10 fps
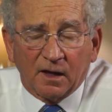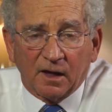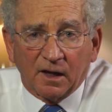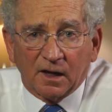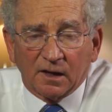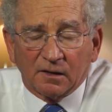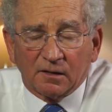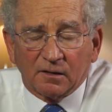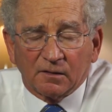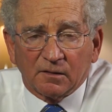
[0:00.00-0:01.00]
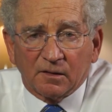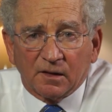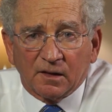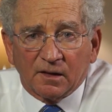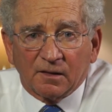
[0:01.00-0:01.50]
And
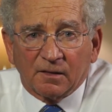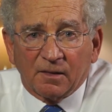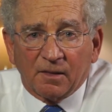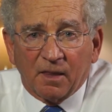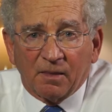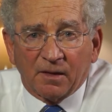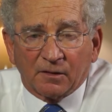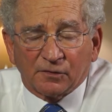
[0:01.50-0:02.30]
there